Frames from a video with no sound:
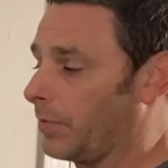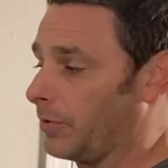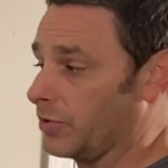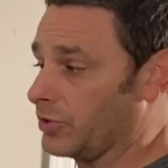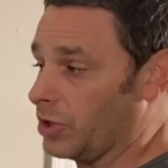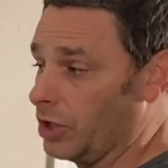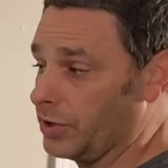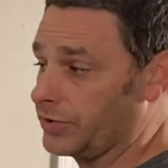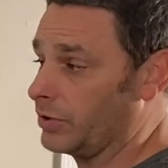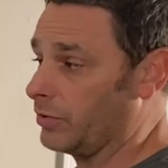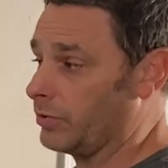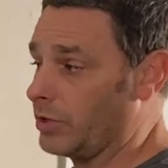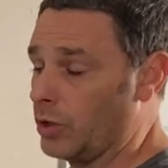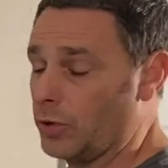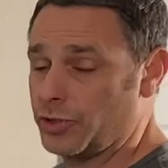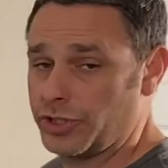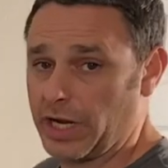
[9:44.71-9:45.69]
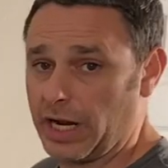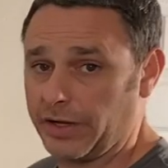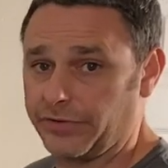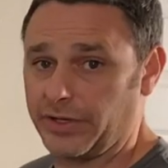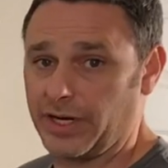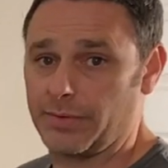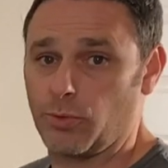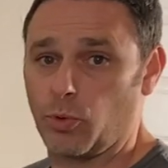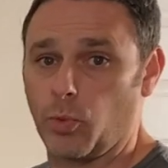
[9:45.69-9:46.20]
There's also no checks
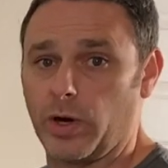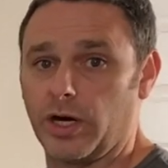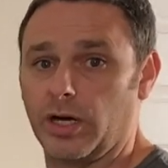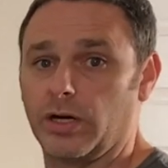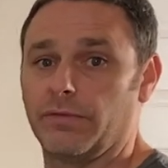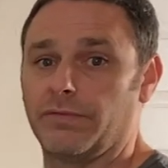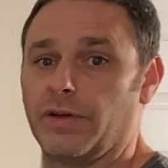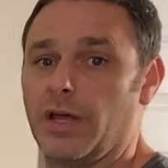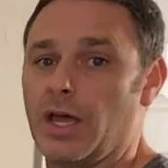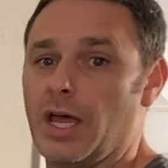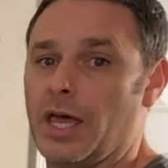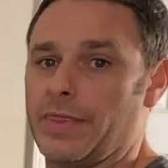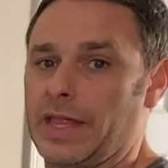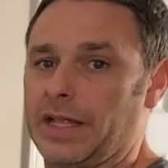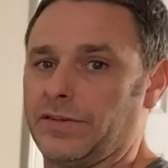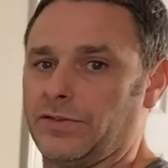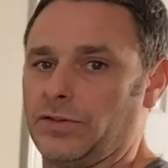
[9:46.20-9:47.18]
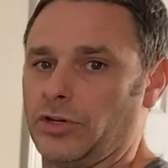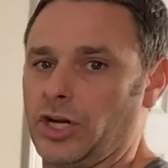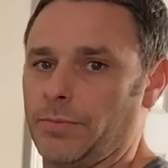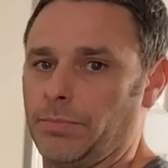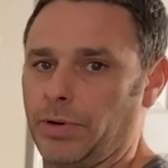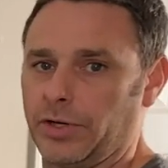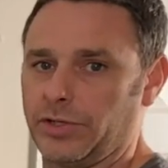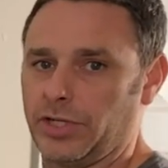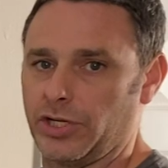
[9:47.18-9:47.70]
that I'm aware of that's done
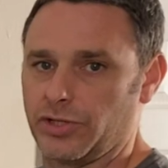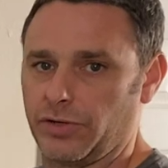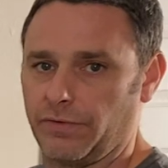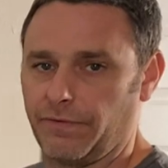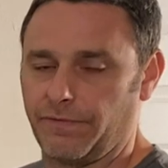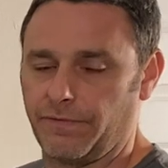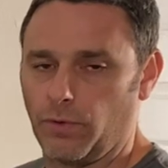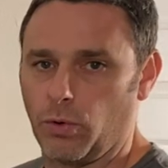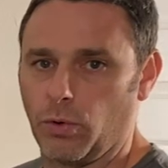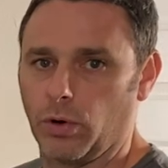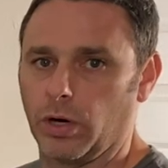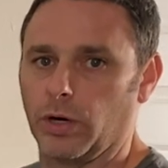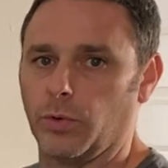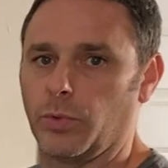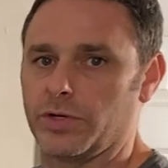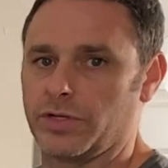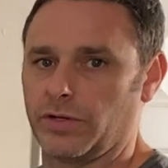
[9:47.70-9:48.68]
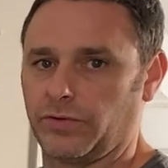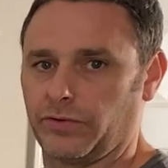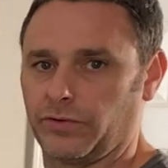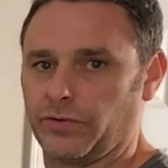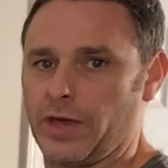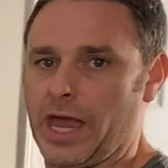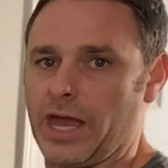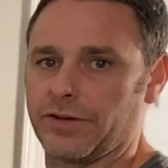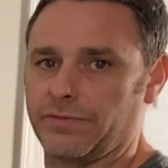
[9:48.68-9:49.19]
on partition four, which is
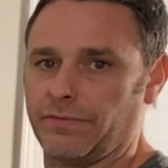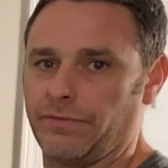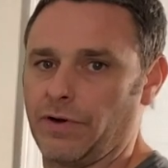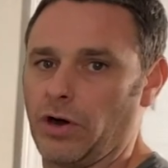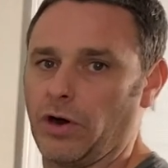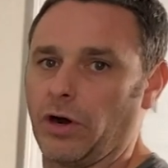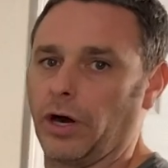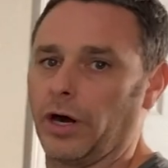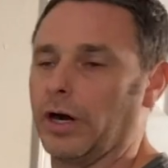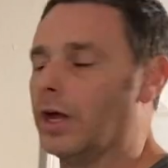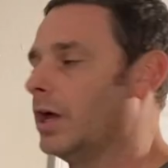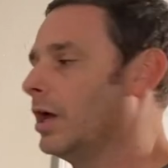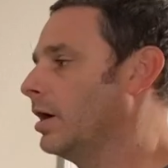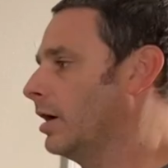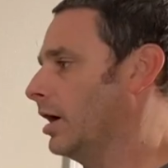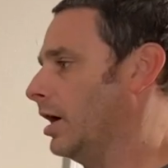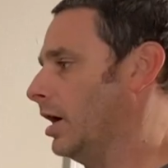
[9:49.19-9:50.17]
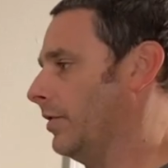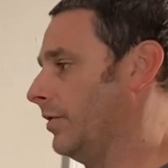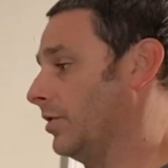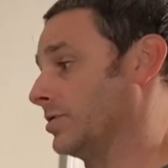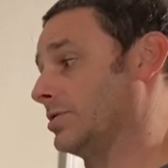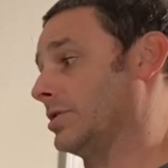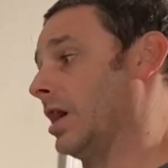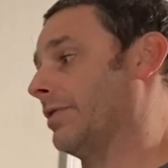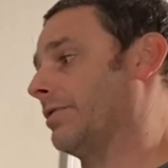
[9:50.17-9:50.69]
slash var. Uh,
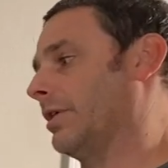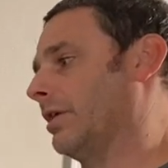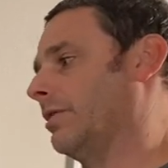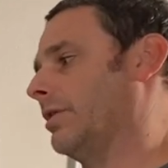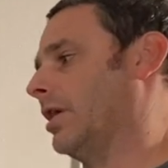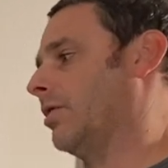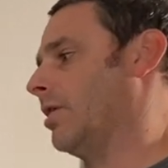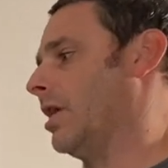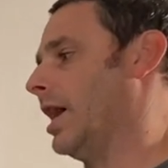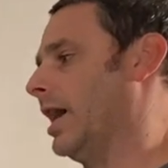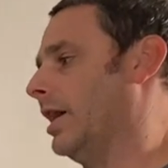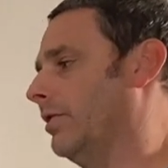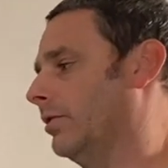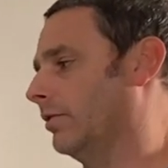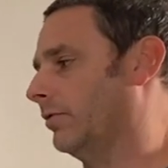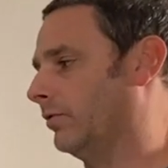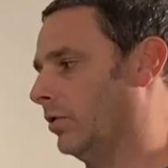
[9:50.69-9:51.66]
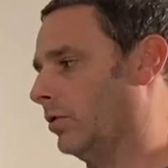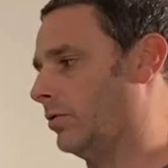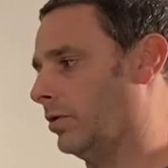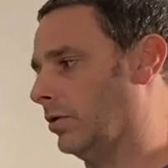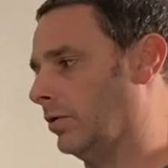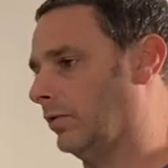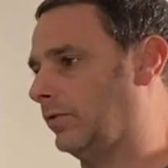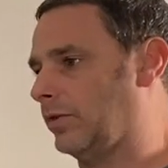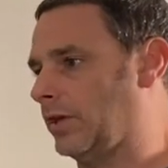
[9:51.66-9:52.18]
there's nothing there either. So
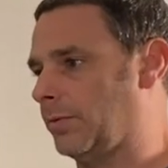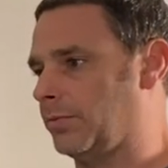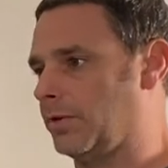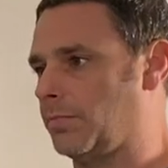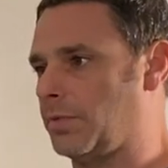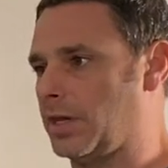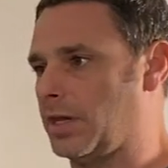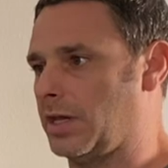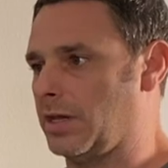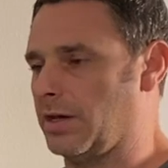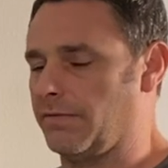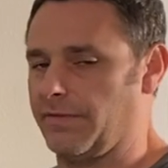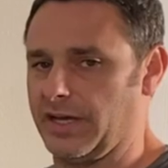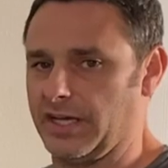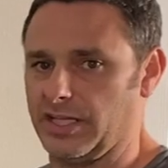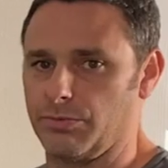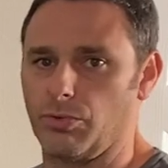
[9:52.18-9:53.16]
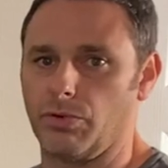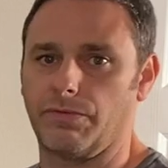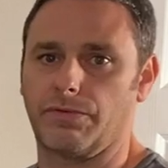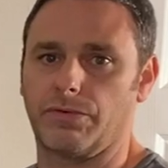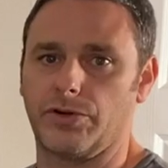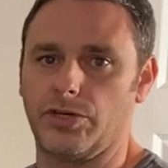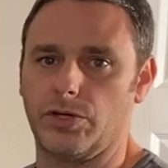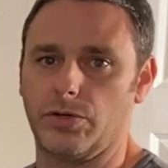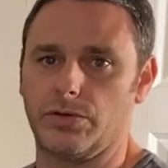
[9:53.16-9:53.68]
those seem to be available
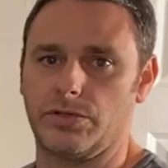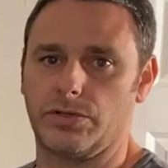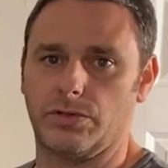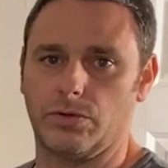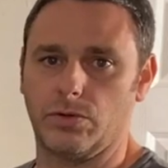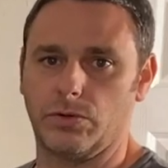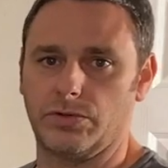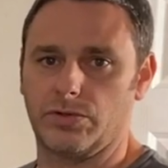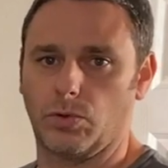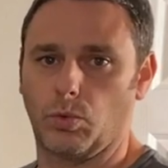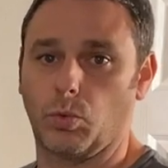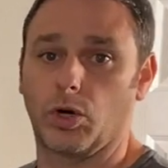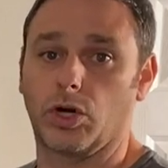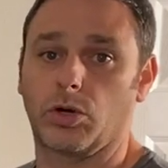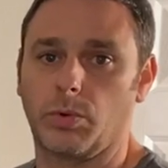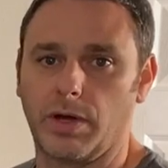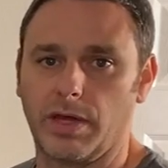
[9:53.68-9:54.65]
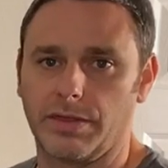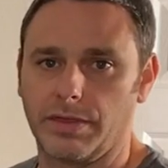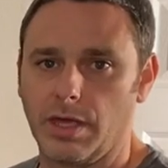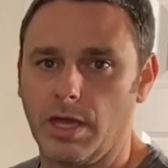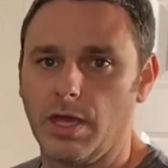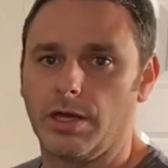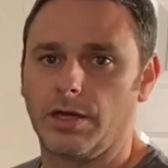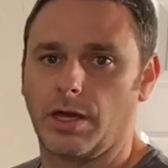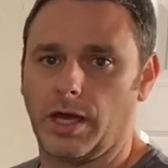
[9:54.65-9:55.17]
for you to, to work with
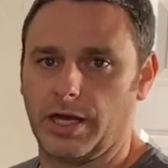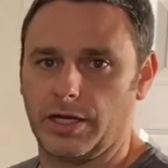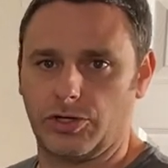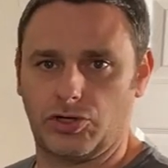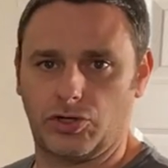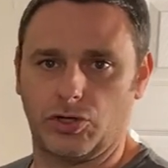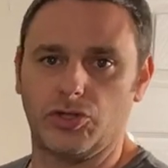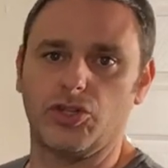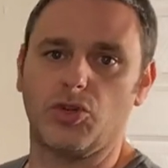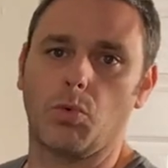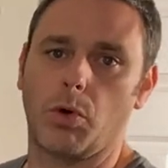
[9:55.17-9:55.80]
uh, should you